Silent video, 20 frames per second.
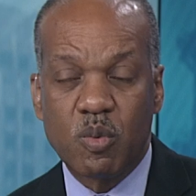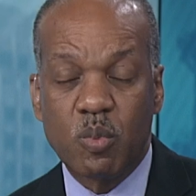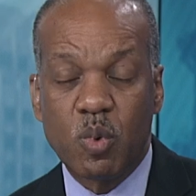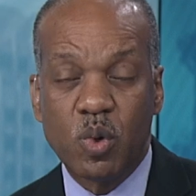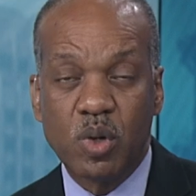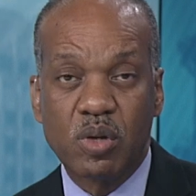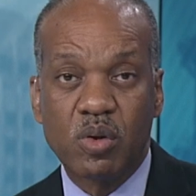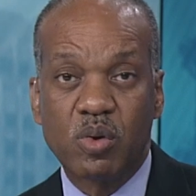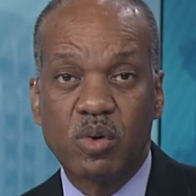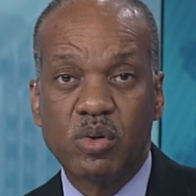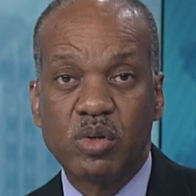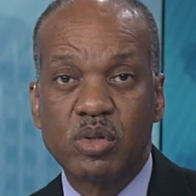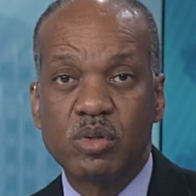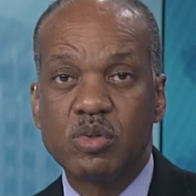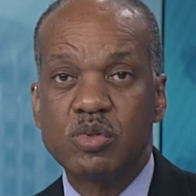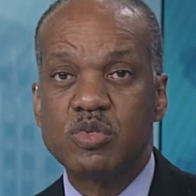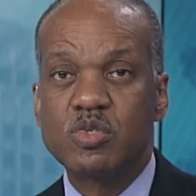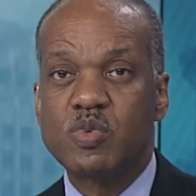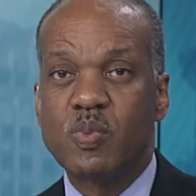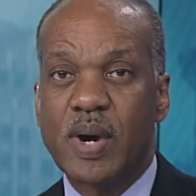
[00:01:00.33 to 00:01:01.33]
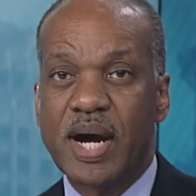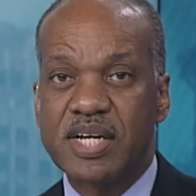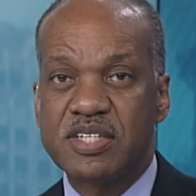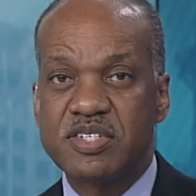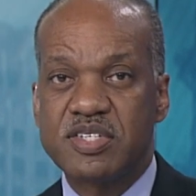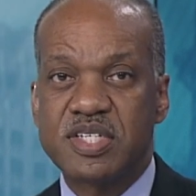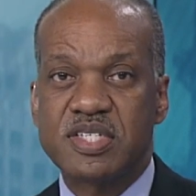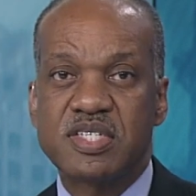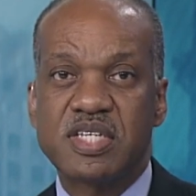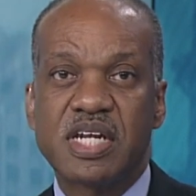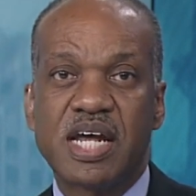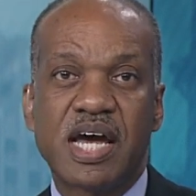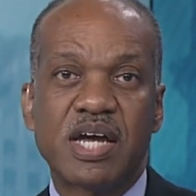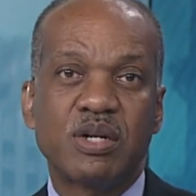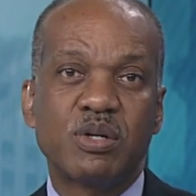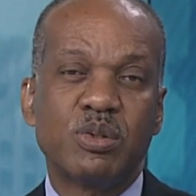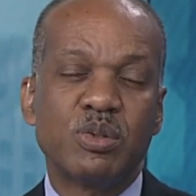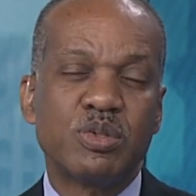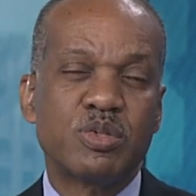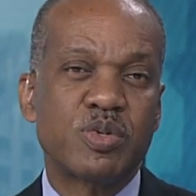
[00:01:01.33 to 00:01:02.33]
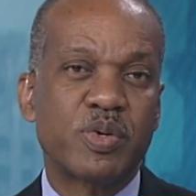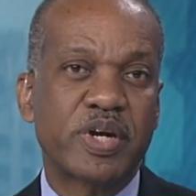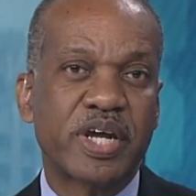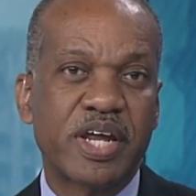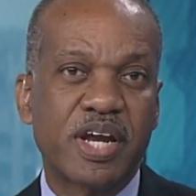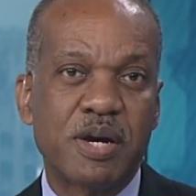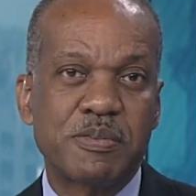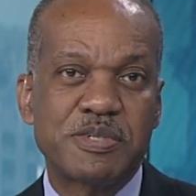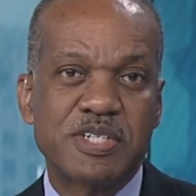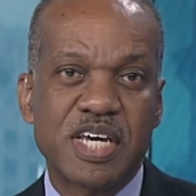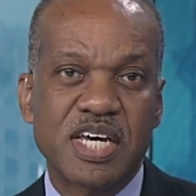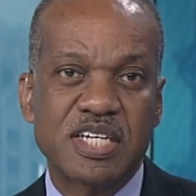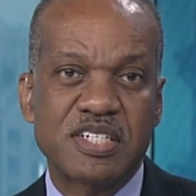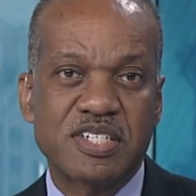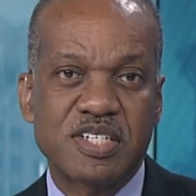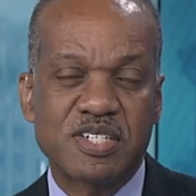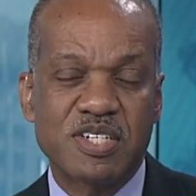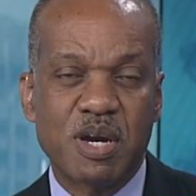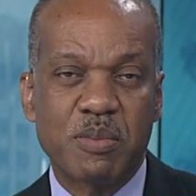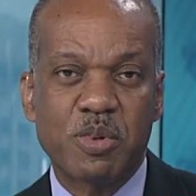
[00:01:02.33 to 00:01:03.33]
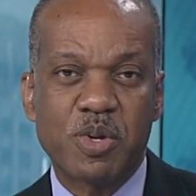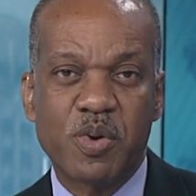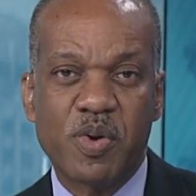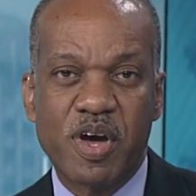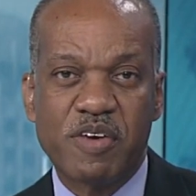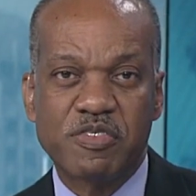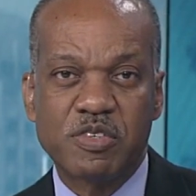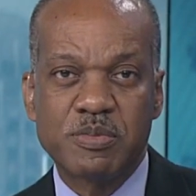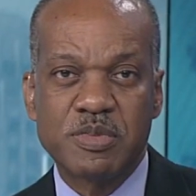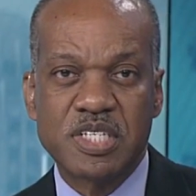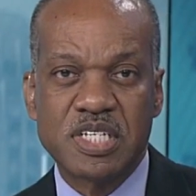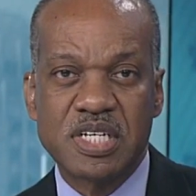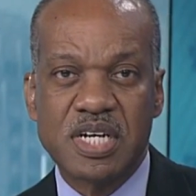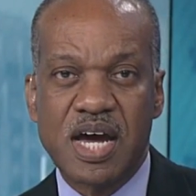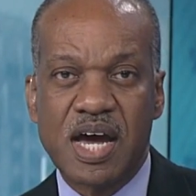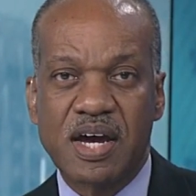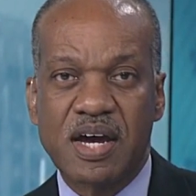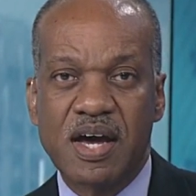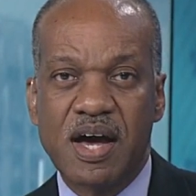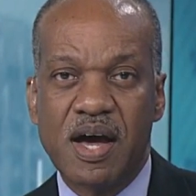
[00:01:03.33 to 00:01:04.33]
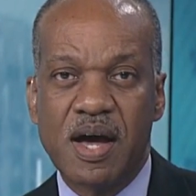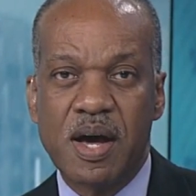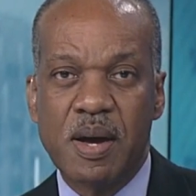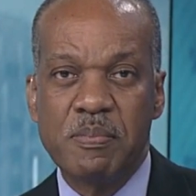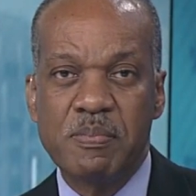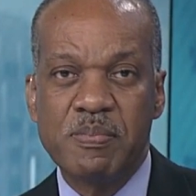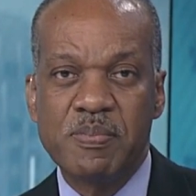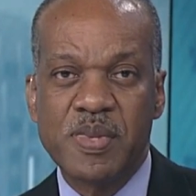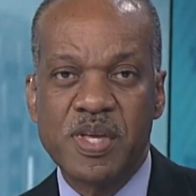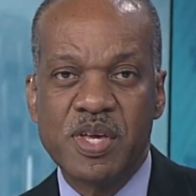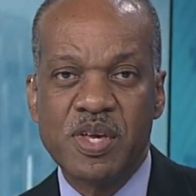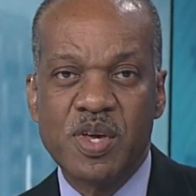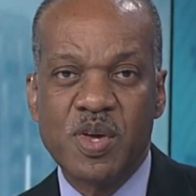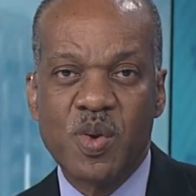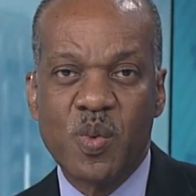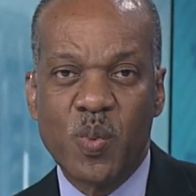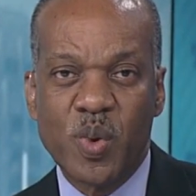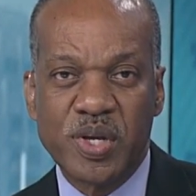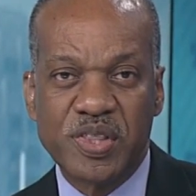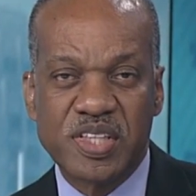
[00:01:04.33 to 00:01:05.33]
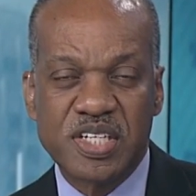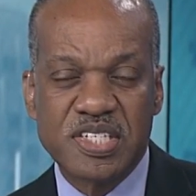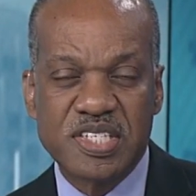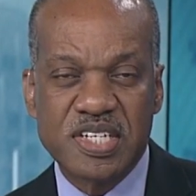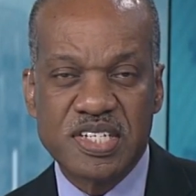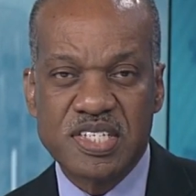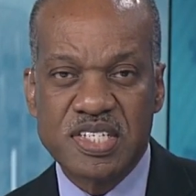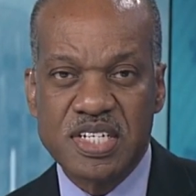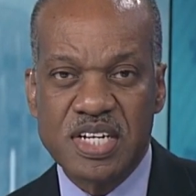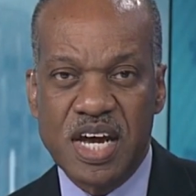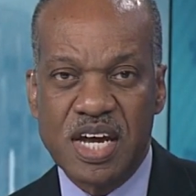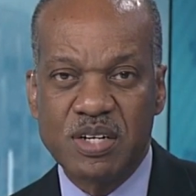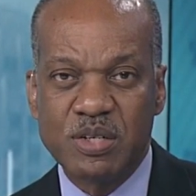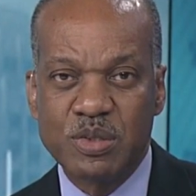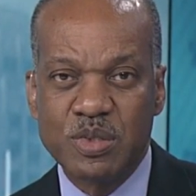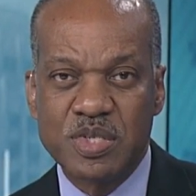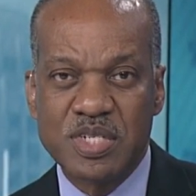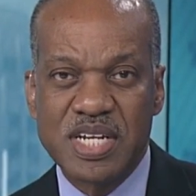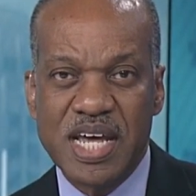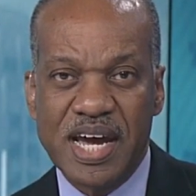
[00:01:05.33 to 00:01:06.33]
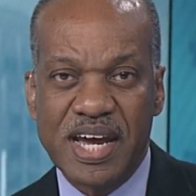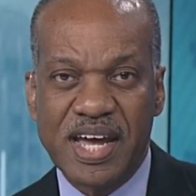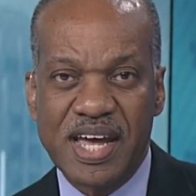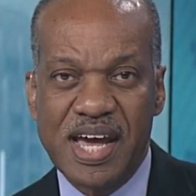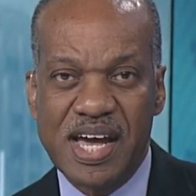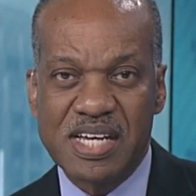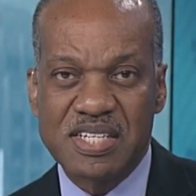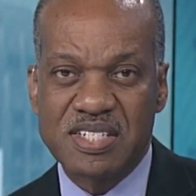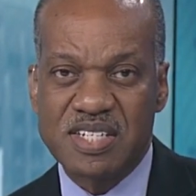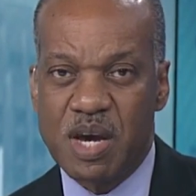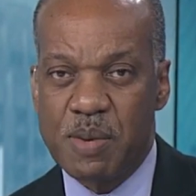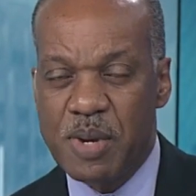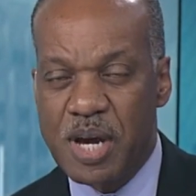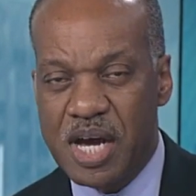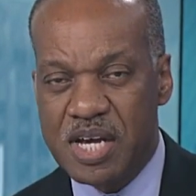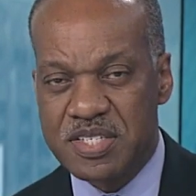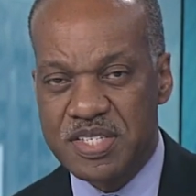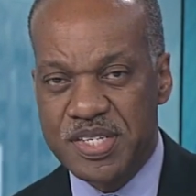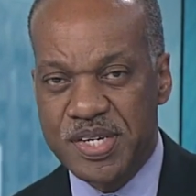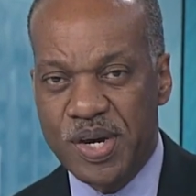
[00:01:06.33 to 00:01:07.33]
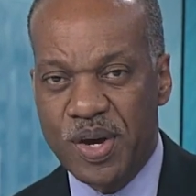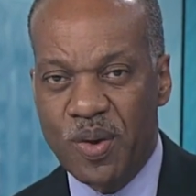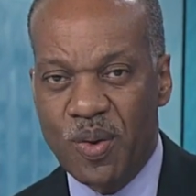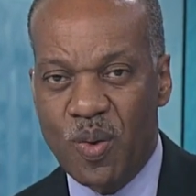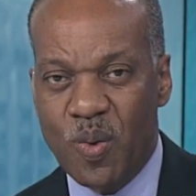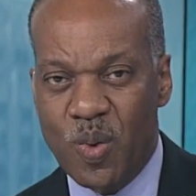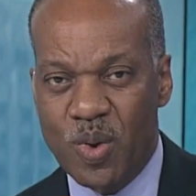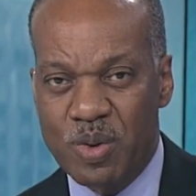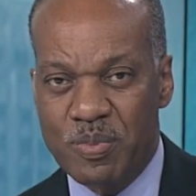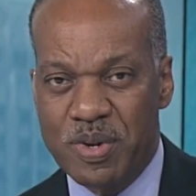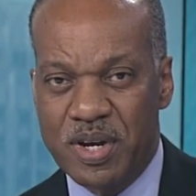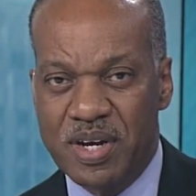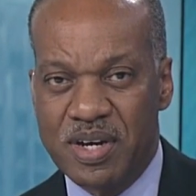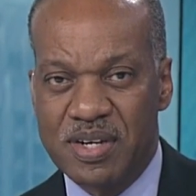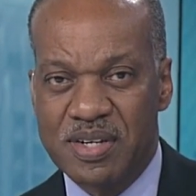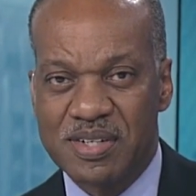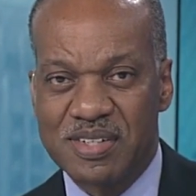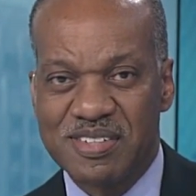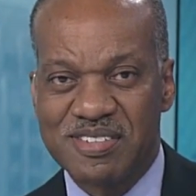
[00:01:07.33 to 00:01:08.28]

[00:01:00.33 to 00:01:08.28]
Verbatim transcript: For more local news, watch 69 News or get updates at WFMZ.com. With the 69 News Netcast, I'm Haciel Cordoba.